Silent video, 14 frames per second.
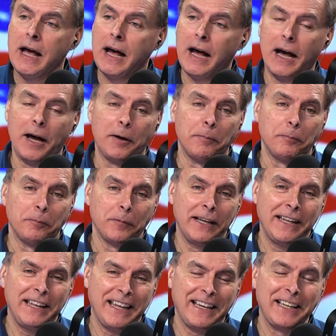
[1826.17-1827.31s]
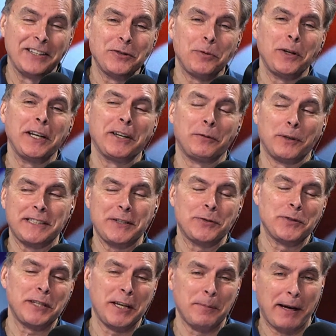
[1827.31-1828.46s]
What's
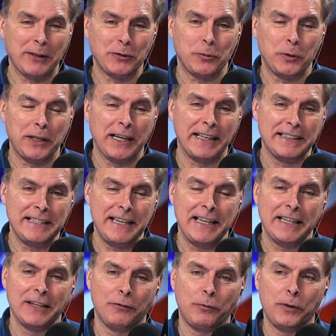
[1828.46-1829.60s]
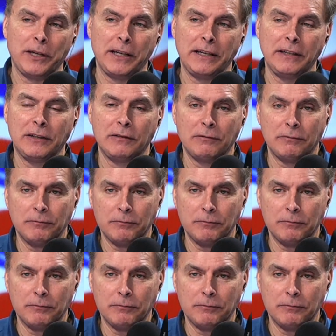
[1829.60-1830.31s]
interesting about 2019, if we